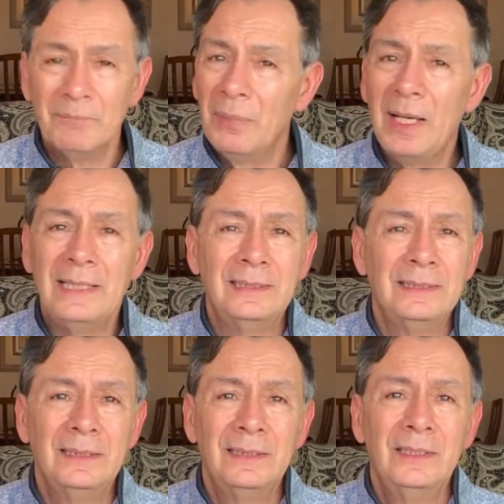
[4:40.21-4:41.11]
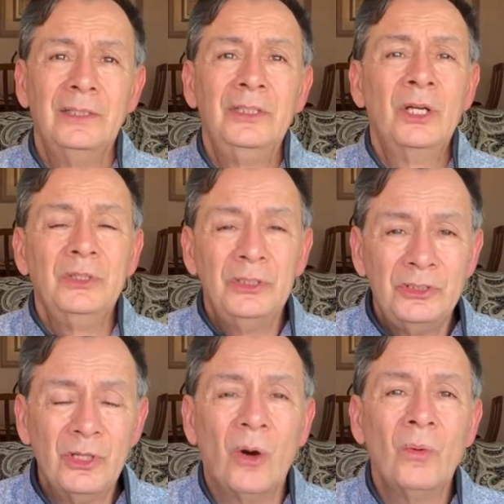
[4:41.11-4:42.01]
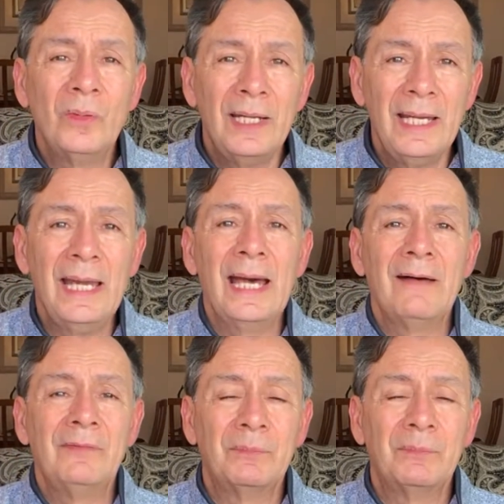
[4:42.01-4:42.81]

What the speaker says: But, you know, you don't have